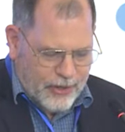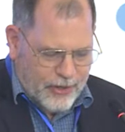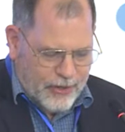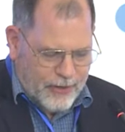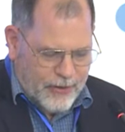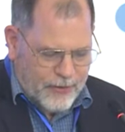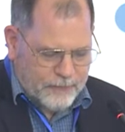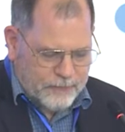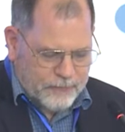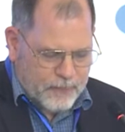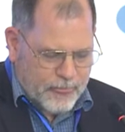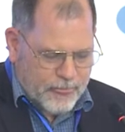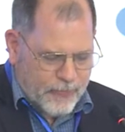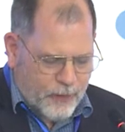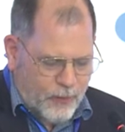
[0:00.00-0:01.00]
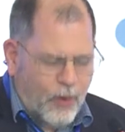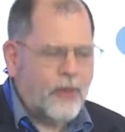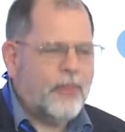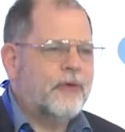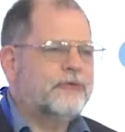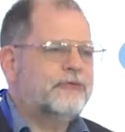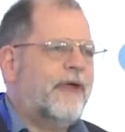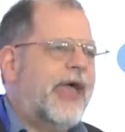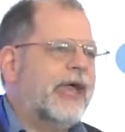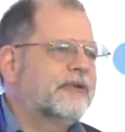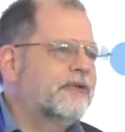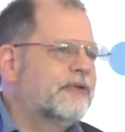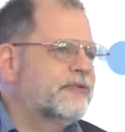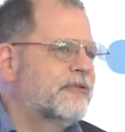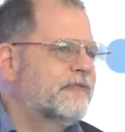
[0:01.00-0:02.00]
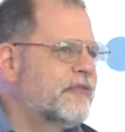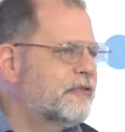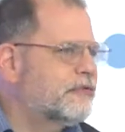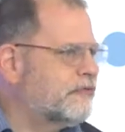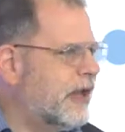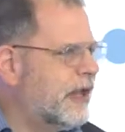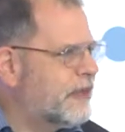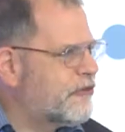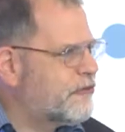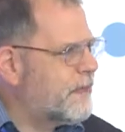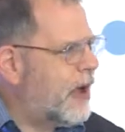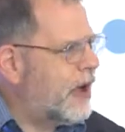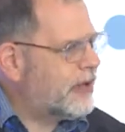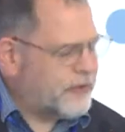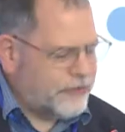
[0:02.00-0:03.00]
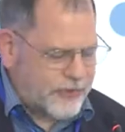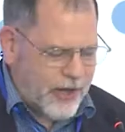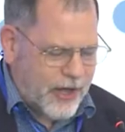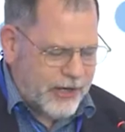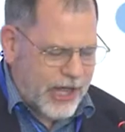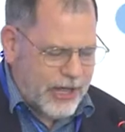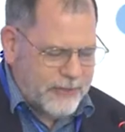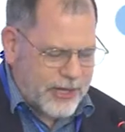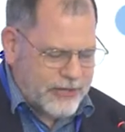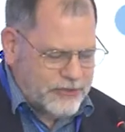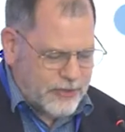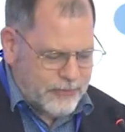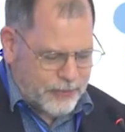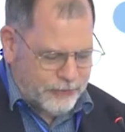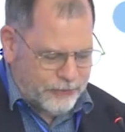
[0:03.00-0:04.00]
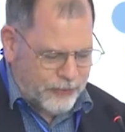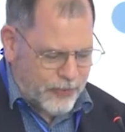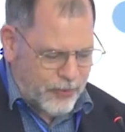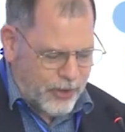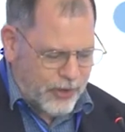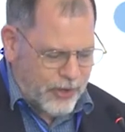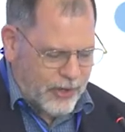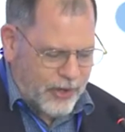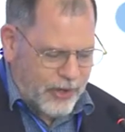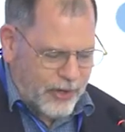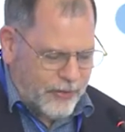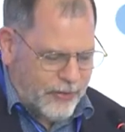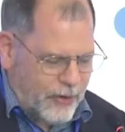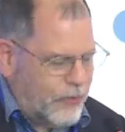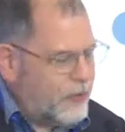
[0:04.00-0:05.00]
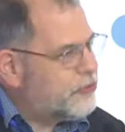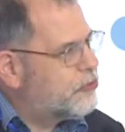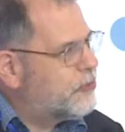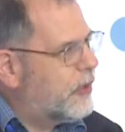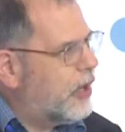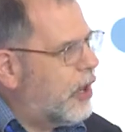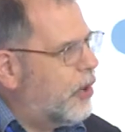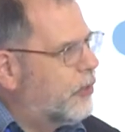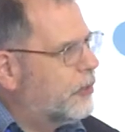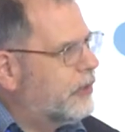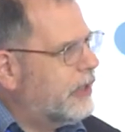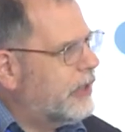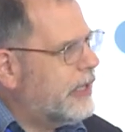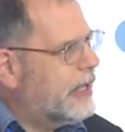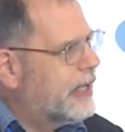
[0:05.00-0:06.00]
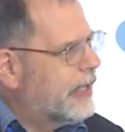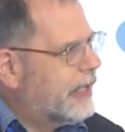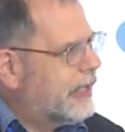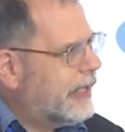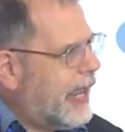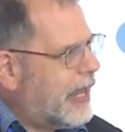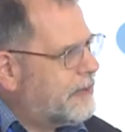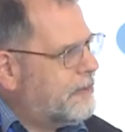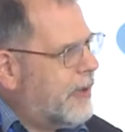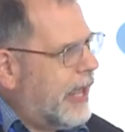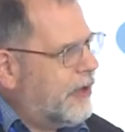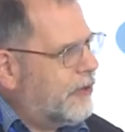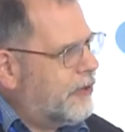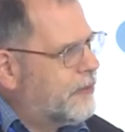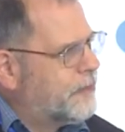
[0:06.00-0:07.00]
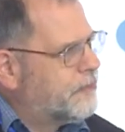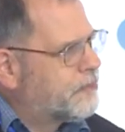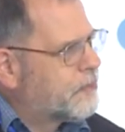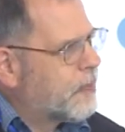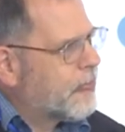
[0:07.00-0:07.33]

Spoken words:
All those factors of the strength of Pakistan I mentioned before, those will only get better.